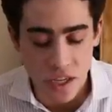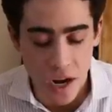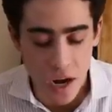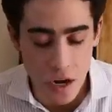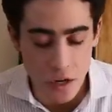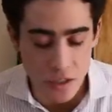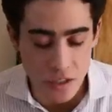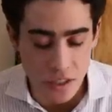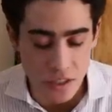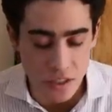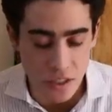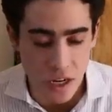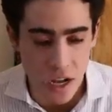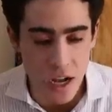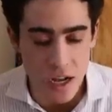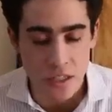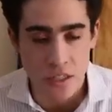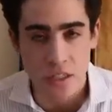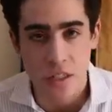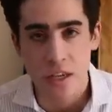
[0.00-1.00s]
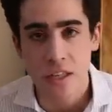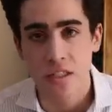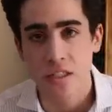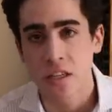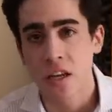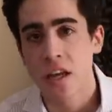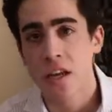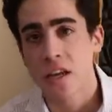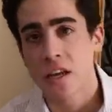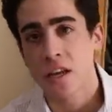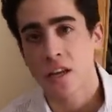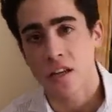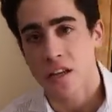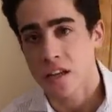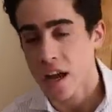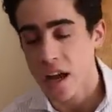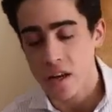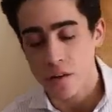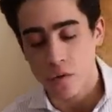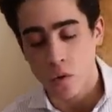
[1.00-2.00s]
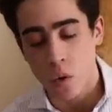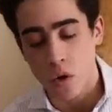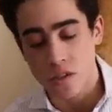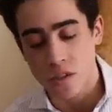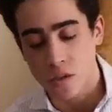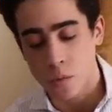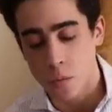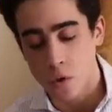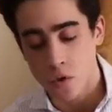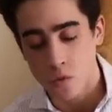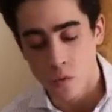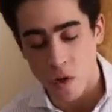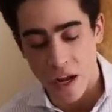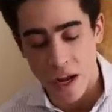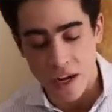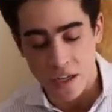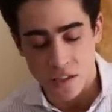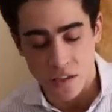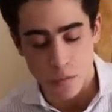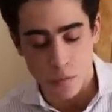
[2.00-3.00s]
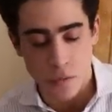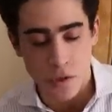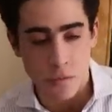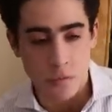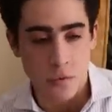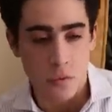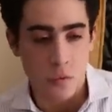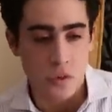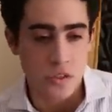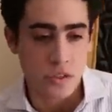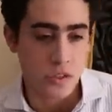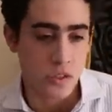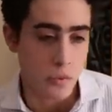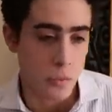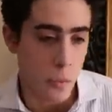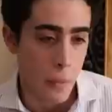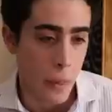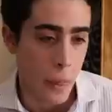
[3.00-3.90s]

carotenes and oxalates can kind of cause an immune reaction in people, which